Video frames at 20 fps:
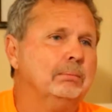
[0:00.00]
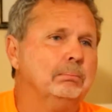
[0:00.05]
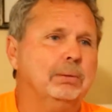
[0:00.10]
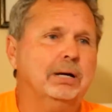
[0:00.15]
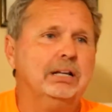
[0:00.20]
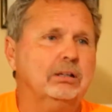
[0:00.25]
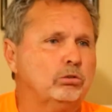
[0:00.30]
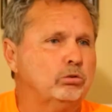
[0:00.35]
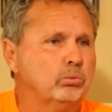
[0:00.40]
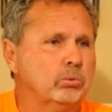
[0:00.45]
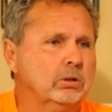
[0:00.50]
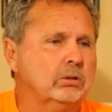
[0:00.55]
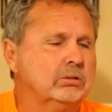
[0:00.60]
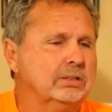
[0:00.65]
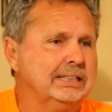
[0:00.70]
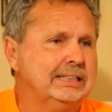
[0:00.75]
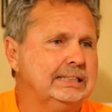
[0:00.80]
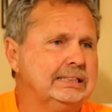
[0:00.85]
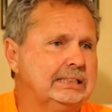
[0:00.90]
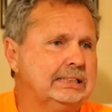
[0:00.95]
But it's real
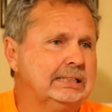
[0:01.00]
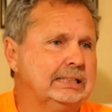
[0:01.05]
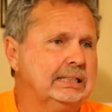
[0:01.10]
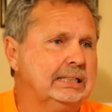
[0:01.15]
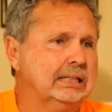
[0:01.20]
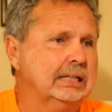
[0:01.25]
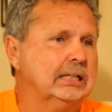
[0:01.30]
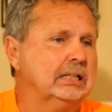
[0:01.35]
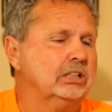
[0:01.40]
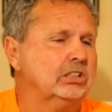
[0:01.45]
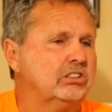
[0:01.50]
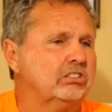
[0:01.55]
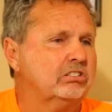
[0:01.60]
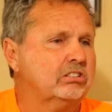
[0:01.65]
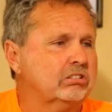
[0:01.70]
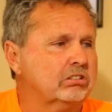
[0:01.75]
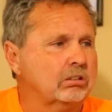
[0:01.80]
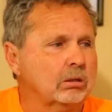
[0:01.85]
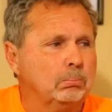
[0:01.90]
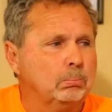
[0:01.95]
easy and it's
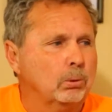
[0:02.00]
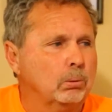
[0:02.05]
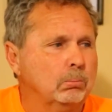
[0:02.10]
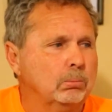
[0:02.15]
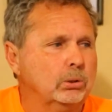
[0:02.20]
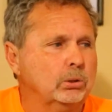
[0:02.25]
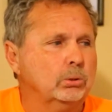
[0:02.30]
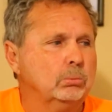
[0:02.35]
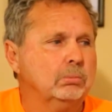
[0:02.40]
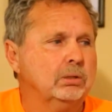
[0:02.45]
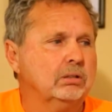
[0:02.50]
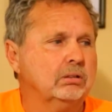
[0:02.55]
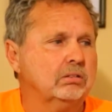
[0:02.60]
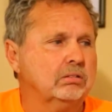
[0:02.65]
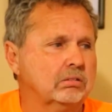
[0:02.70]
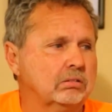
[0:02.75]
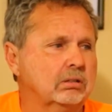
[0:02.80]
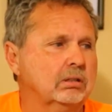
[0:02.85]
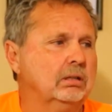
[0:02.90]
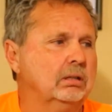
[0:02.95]
simple
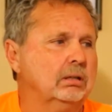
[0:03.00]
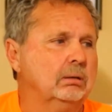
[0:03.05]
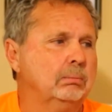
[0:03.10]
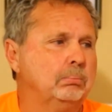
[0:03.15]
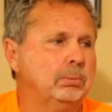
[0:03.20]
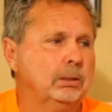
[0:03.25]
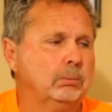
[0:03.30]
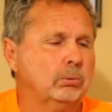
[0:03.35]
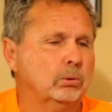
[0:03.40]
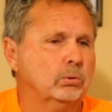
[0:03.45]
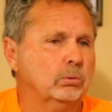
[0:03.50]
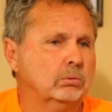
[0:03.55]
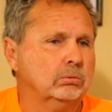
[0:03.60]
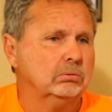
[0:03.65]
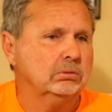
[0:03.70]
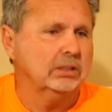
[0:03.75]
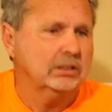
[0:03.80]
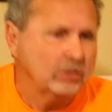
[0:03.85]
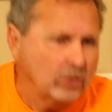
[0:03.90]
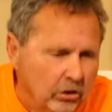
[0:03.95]
movements, and people
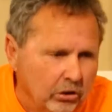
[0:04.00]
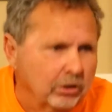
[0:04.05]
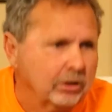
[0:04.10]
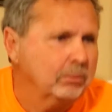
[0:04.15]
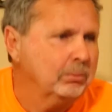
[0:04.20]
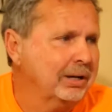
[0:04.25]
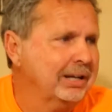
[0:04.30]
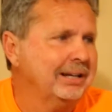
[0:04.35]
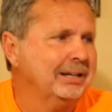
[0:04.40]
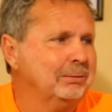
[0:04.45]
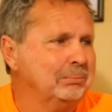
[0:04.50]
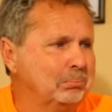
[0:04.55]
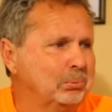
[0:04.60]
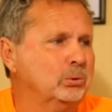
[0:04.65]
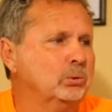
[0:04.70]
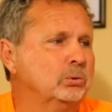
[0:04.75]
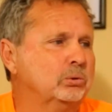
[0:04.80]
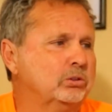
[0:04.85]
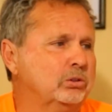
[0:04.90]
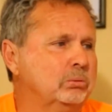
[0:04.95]
get carried away and
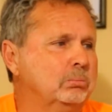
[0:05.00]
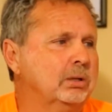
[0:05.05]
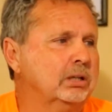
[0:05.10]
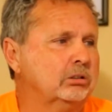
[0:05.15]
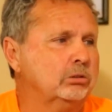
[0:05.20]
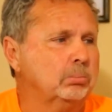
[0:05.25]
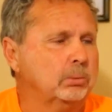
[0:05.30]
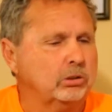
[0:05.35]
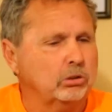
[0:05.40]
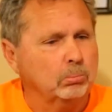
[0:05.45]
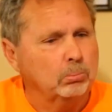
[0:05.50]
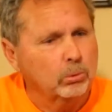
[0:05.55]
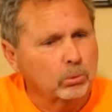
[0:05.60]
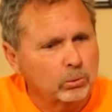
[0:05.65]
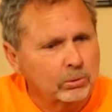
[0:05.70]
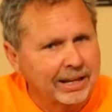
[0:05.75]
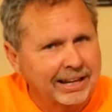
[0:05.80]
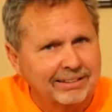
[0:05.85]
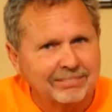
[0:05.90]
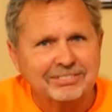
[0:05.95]
pull too much, but you
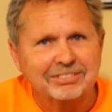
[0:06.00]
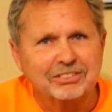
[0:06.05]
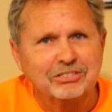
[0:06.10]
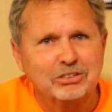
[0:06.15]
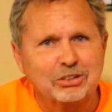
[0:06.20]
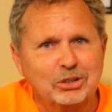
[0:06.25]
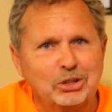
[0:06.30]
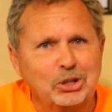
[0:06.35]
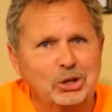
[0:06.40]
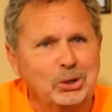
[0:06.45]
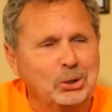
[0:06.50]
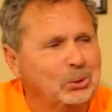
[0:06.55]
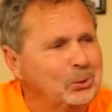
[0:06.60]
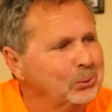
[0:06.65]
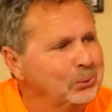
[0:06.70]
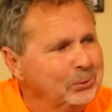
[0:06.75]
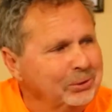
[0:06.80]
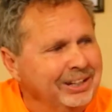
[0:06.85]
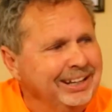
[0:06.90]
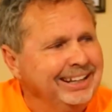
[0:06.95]
pull down just a
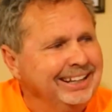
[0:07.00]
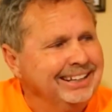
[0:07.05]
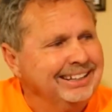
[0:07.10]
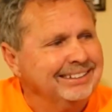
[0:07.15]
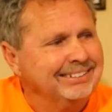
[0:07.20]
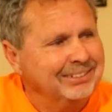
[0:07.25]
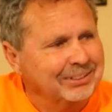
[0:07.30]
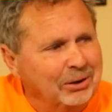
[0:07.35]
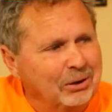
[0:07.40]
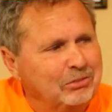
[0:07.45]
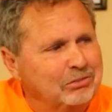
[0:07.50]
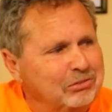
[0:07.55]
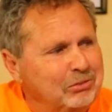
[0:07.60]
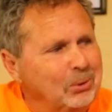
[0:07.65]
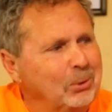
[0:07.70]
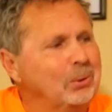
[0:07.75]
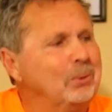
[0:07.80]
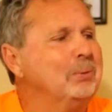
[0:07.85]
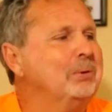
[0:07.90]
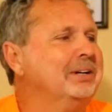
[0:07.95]
little to go
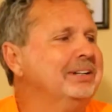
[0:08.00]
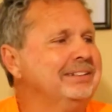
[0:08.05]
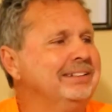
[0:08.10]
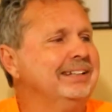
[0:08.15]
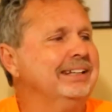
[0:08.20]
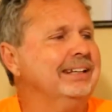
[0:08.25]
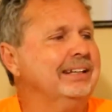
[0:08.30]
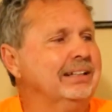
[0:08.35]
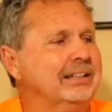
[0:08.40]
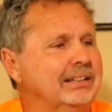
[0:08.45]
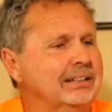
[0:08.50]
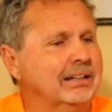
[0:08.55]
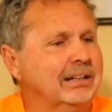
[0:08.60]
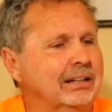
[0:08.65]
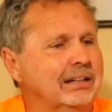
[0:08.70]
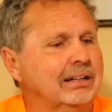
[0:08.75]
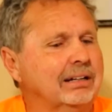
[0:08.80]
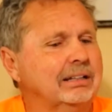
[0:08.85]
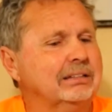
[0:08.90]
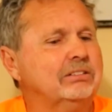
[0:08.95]
forward, and
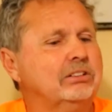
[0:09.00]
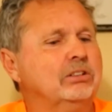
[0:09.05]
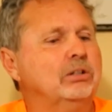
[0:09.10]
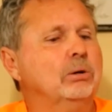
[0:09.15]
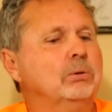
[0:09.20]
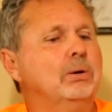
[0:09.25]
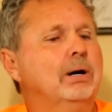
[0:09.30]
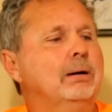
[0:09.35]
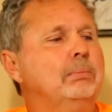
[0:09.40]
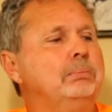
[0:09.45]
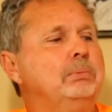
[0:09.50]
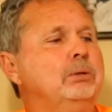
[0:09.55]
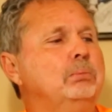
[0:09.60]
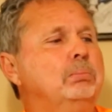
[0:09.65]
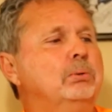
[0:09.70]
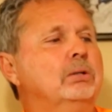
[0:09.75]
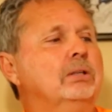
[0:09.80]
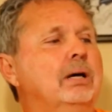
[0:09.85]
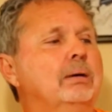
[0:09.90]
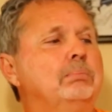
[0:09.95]
to go up you
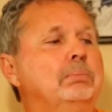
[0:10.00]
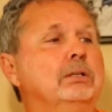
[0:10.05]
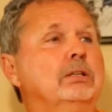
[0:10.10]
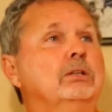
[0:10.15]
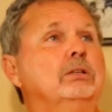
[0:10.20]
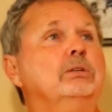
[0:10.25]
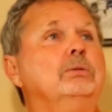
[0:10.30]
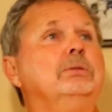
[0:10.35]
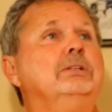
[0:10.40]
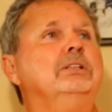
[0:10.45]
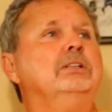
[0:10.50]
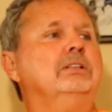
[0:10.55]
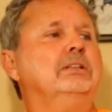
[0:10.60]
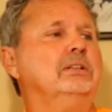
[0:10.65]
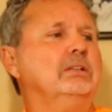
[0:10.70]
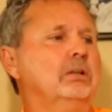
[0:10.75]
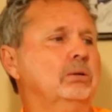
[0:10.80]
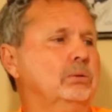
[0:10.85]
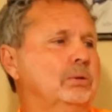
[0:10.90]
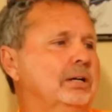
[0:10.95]
pull up a little and then
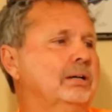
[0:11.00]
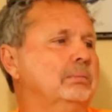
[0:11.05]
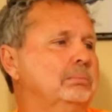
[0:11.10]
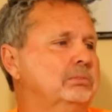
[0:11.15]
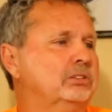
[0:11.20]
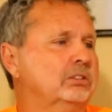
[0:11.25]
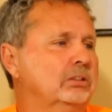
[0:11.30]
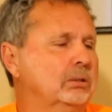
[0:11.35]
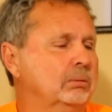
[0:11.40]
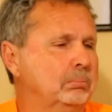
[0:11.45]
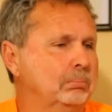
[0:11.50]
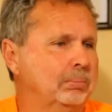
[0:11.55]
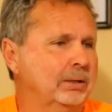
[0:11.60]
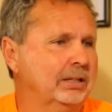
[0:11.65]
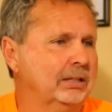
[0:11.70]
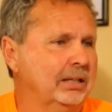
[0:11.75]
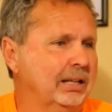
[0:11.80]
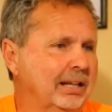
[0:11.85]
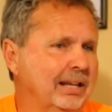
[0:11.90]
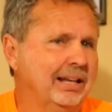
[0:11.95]
it'll go up. So,
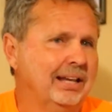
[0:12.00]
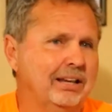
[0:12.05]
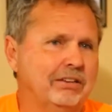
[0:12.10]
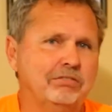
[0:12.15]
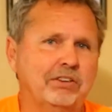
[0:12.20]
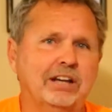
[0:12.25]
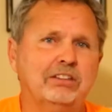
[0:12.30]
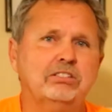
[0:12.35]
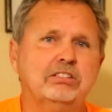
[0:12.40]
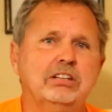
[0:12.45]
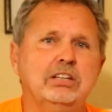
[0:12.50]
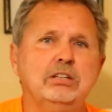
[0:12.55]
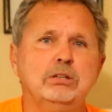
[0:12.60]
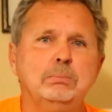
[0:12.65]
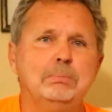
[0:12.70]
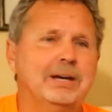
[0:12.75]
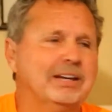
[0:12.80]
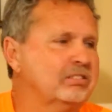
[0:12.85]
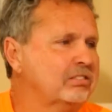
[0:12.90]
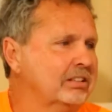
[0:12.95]
but if I see you
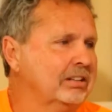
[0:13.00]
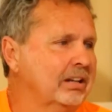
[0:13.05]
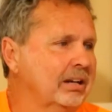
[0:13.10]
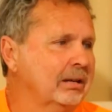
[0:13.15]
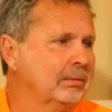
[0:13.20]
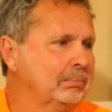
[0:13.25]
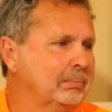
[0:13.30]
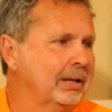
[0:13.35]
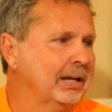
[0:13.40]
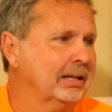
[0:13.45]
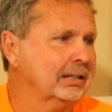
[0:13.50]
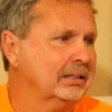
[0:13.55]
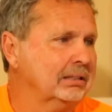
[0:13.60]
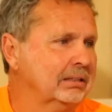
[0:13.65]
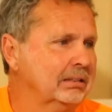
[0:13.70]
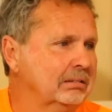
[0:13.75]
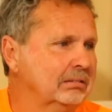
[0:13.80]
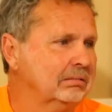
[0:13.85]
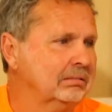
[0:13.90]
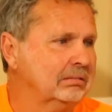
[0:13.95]
messing up, I
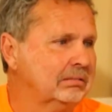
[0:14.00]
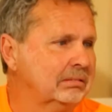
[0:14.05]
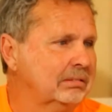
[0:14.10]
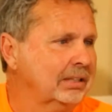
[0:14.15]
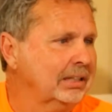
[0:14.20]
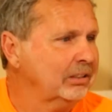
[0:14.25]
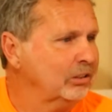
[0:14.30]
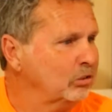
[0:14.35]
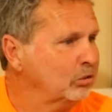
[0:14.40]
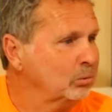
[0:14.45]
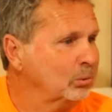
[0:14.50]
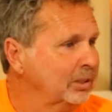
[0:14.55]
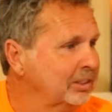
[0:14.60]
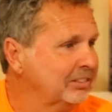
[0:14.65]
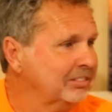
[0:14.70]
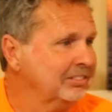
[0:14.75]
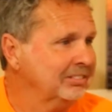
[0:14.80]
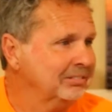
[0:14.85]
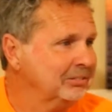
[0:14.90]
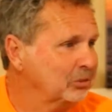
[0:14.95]
can take a
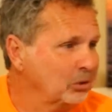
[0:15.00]
switch and